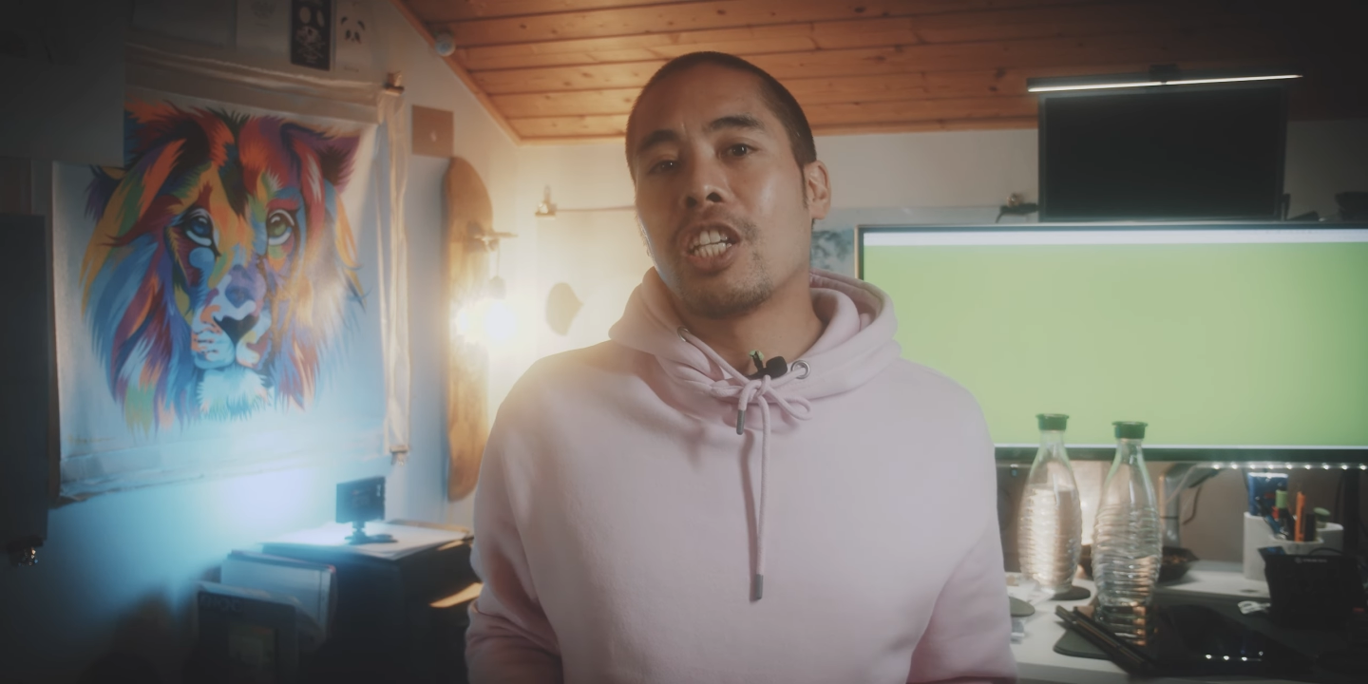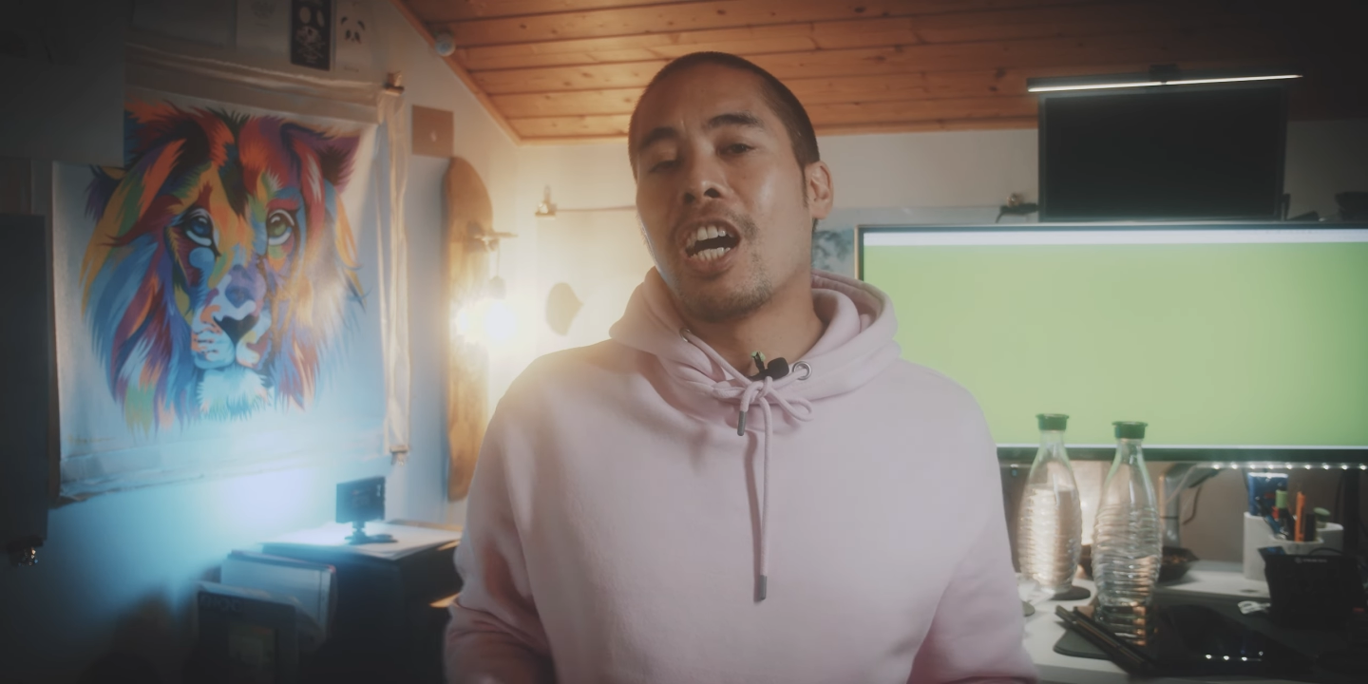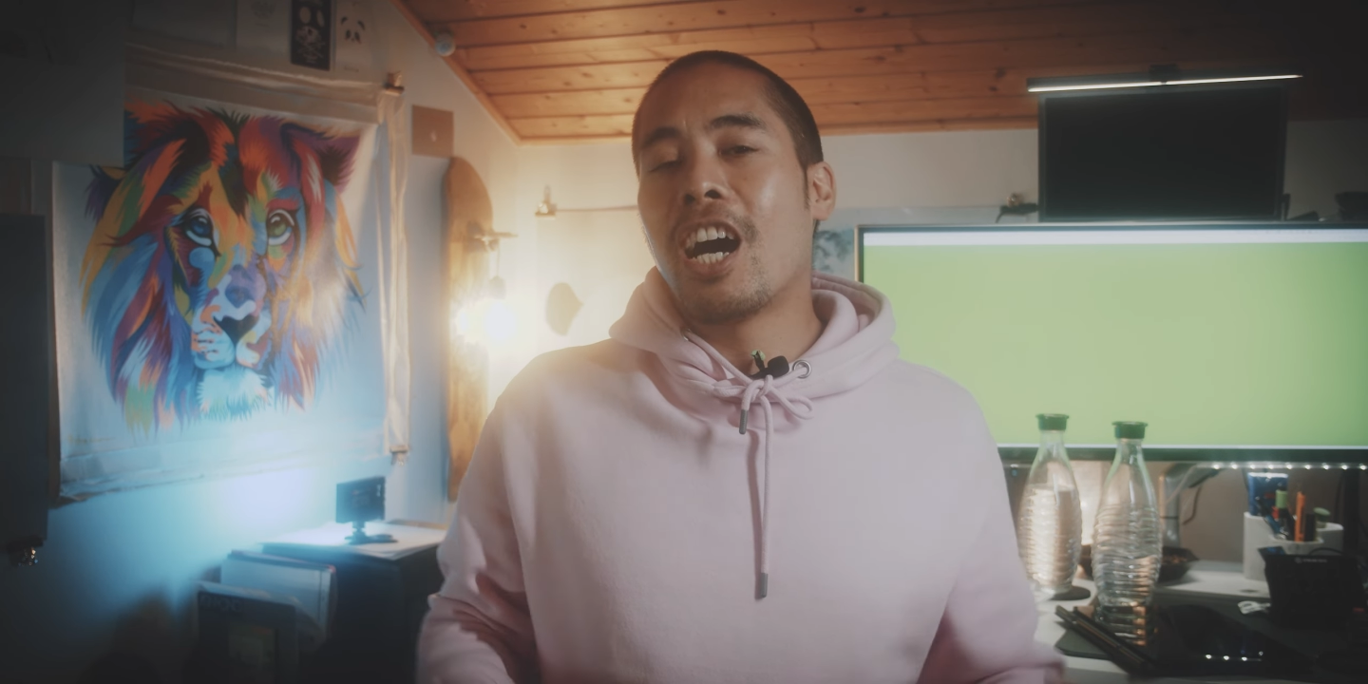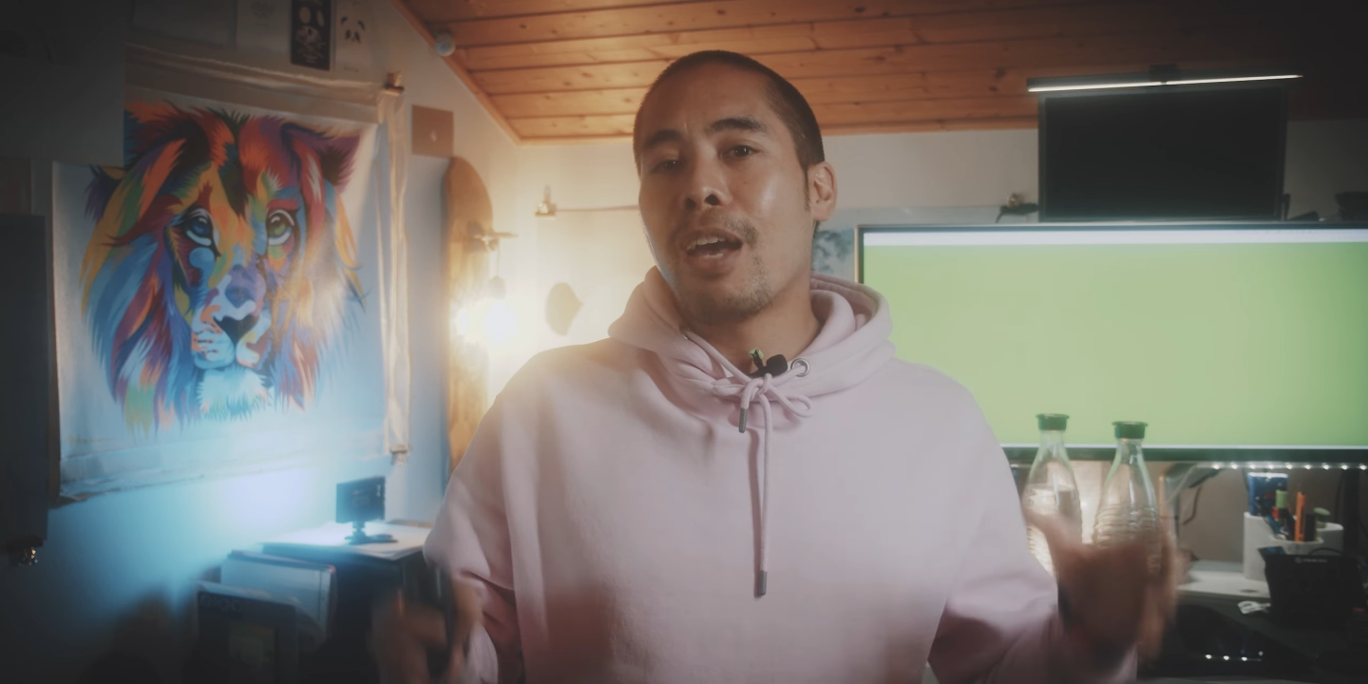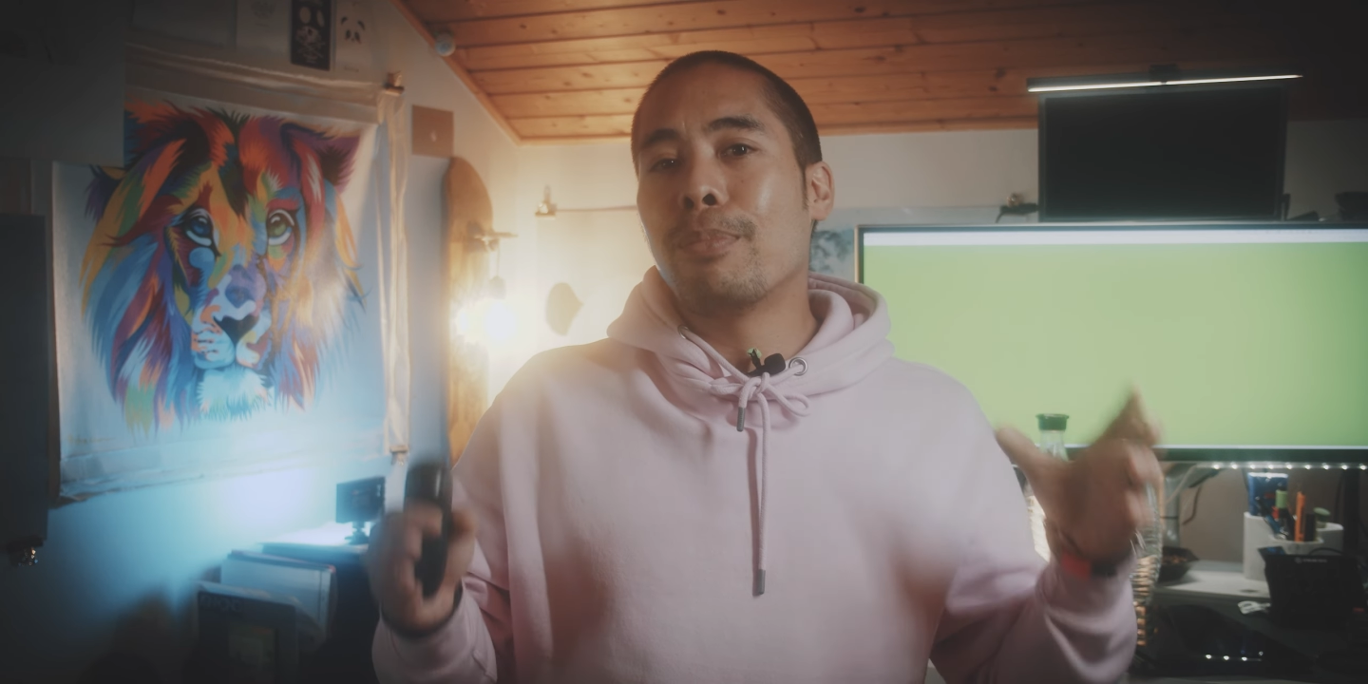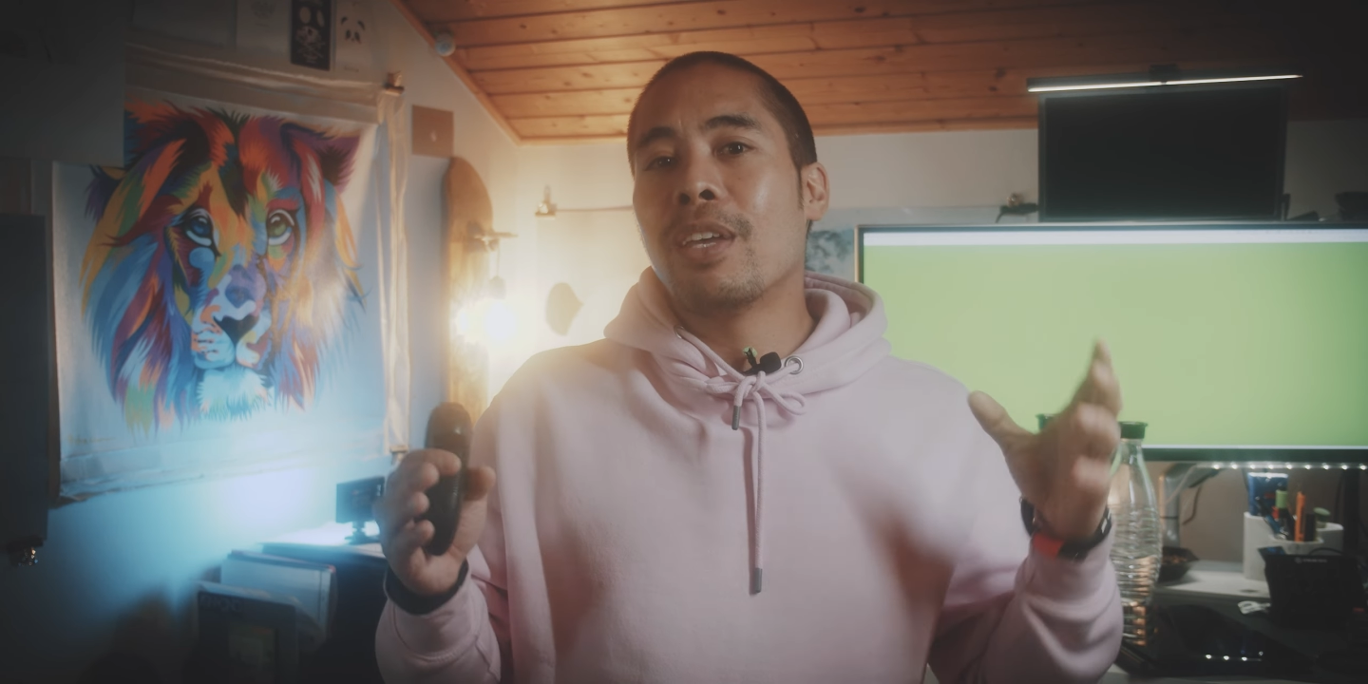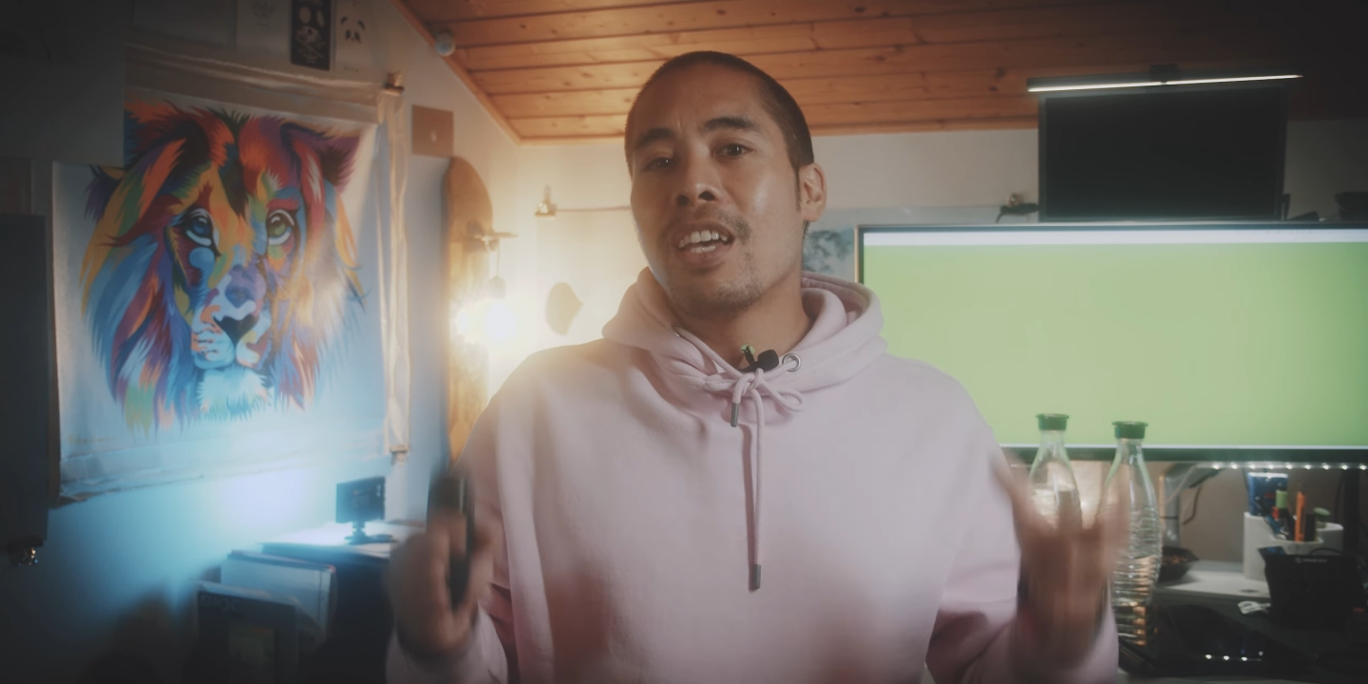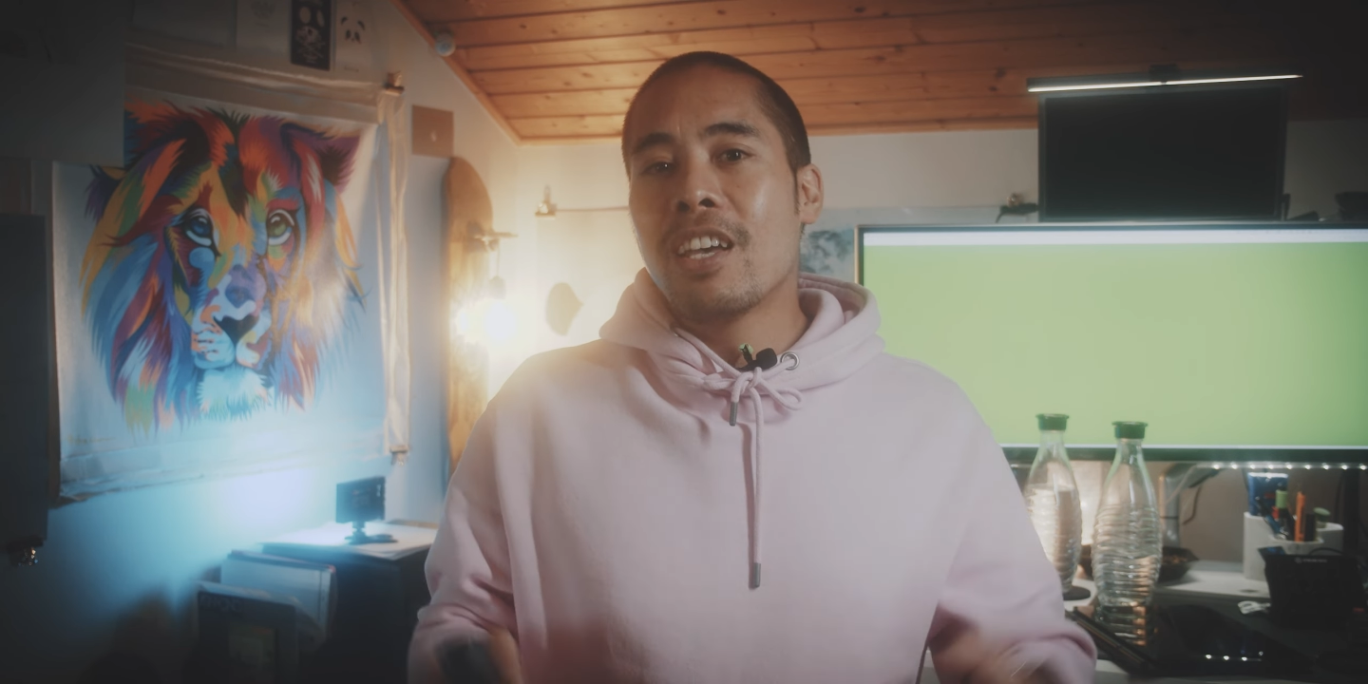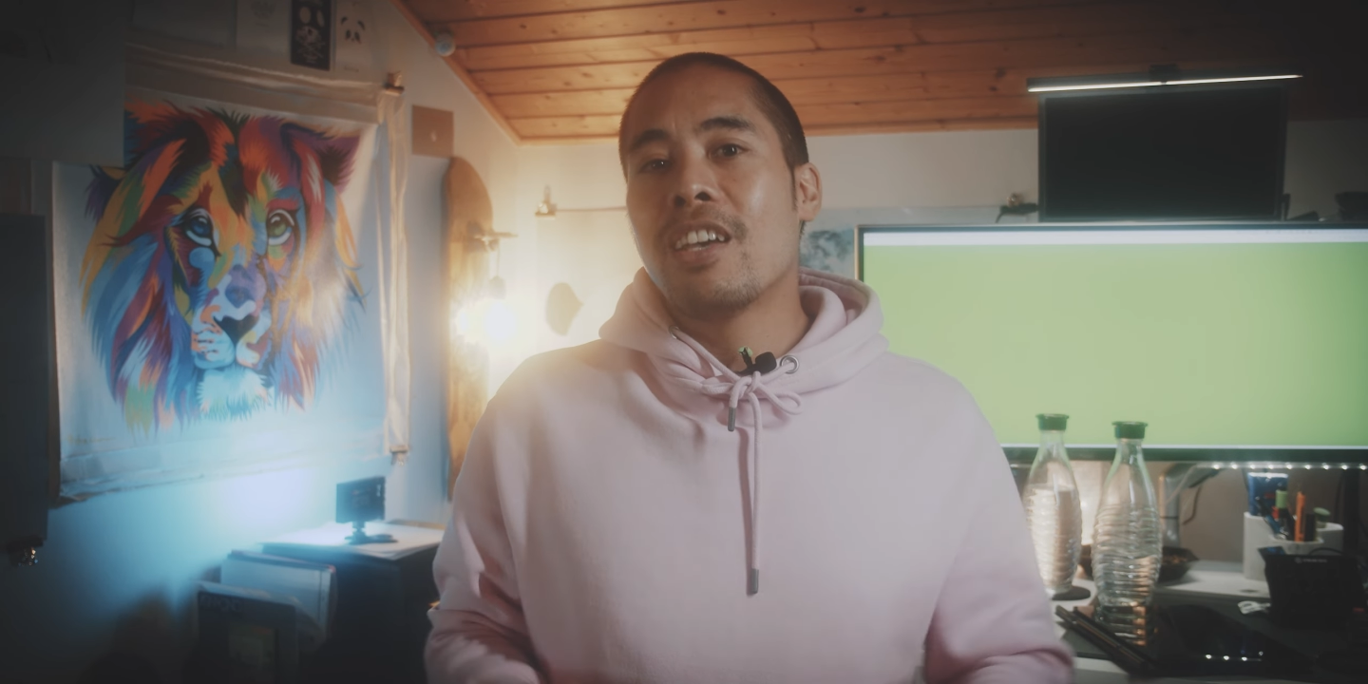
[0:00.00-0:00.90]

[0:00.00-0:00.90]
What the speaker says: time